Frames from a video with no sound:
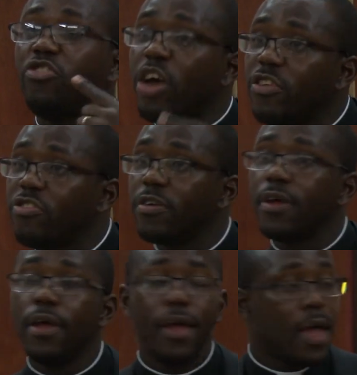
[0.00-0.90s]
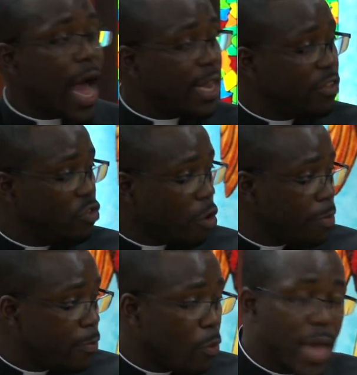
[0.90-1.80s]
church are these young
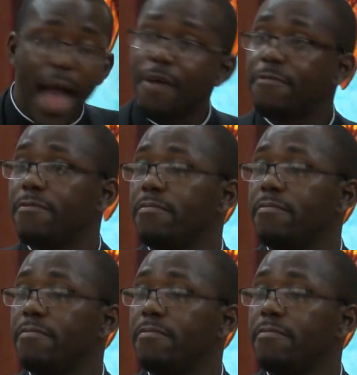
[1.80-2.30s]
people we have.